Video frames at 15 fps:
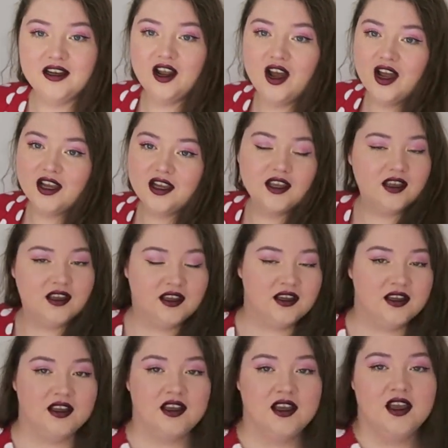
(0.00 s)
Like,
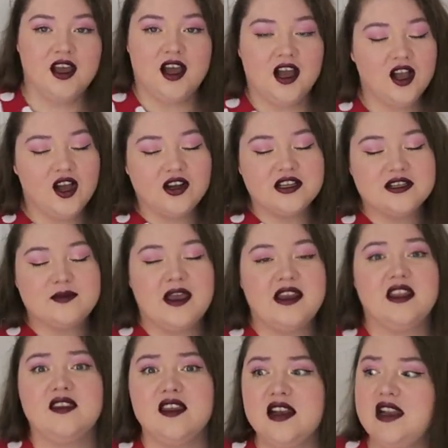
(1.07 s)
I can't
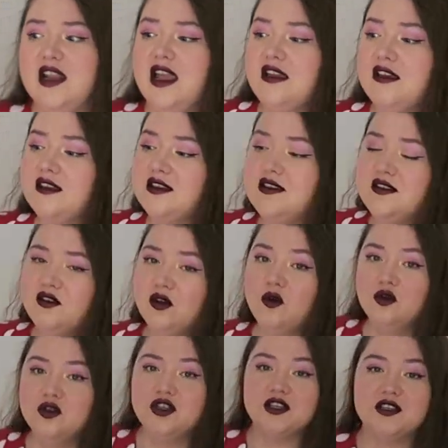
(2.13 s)
explain it. The length is
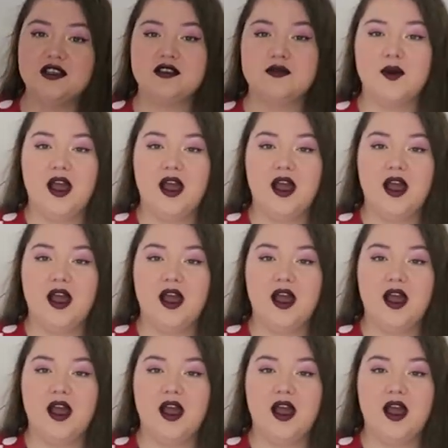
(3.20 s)
gorgeous as